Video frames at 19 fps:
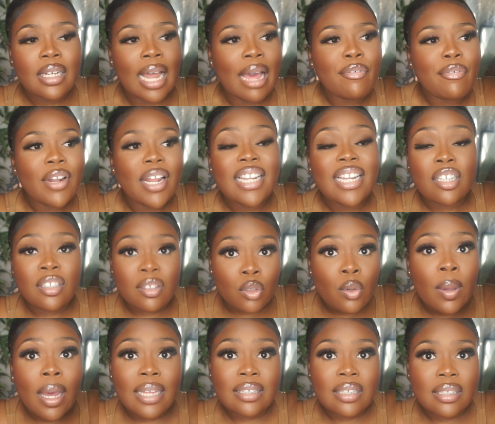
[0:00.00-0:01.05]
Like, I feel like they
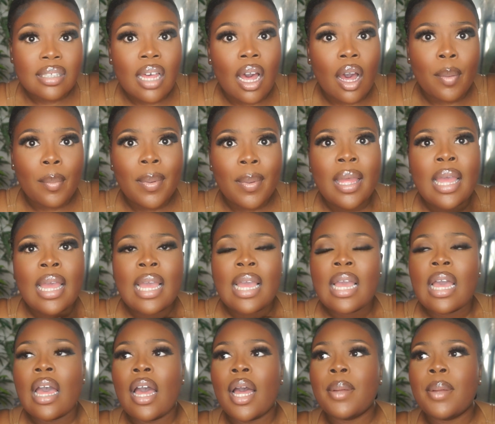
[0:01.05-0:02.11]
do it as a setup.
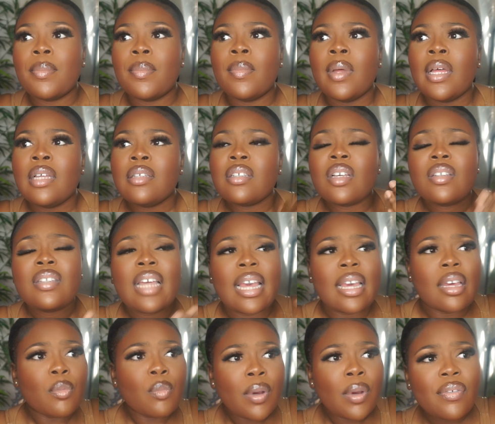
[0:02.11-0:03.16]
So I was
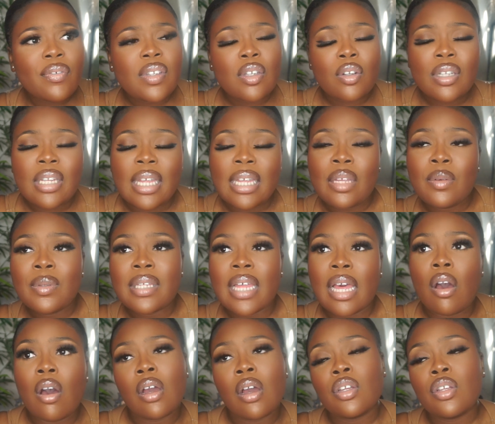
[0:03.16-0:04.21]
like, what if it's on there? He was
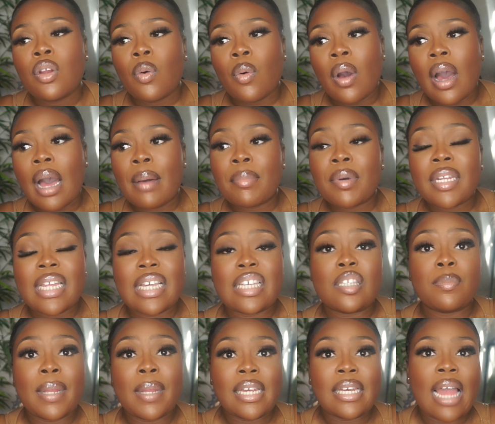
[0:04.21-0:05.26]
like, oh, you know what, I'm gonna
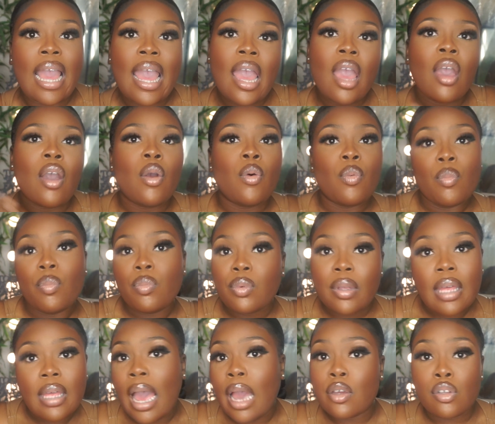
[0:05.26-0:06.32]
explain like
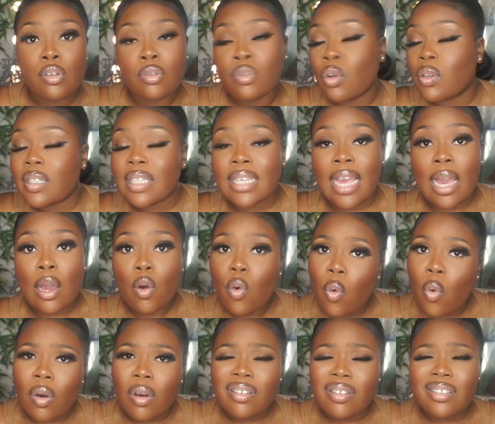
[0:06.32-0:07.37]
how not to get
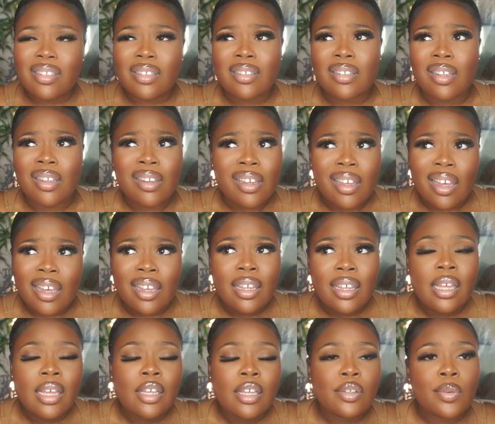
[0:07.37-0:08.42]
caught. So I was like, okay.
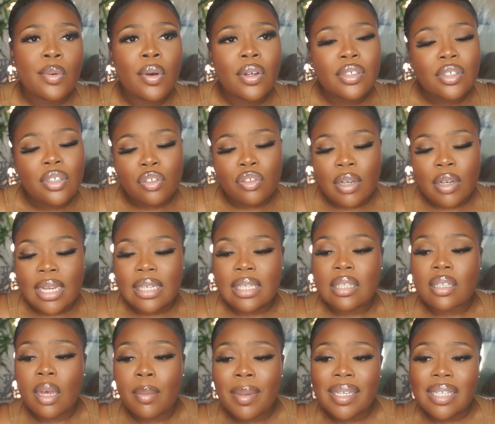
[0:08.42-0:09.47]
So we got onto the train,
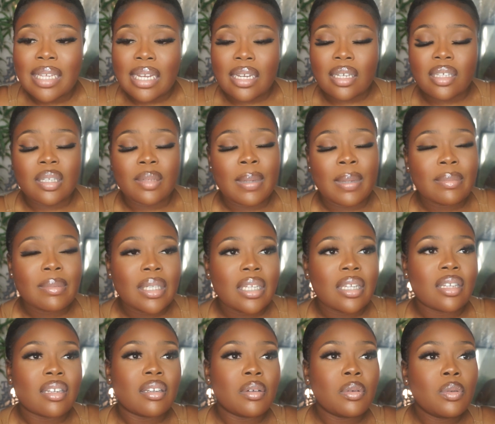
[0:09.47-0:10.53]
he's come and sat next to me. I'm
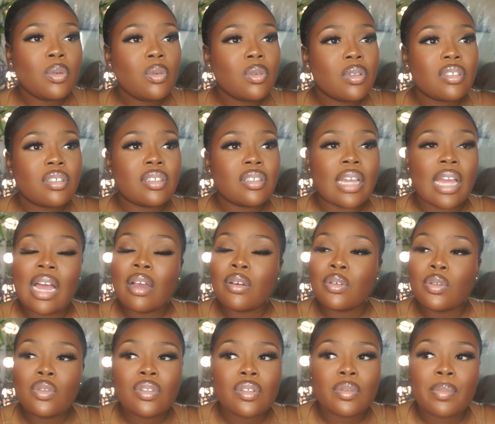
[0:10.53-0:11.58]
thinking, oh
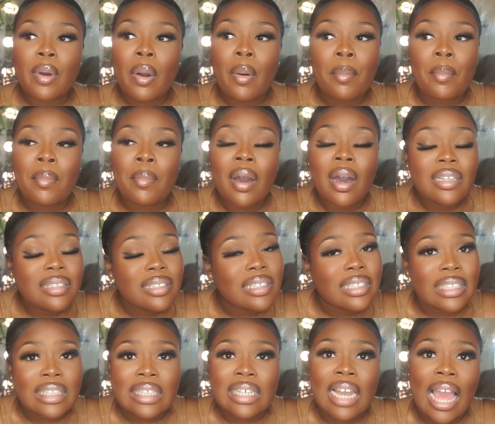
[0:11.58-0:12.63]
child, you smell musty.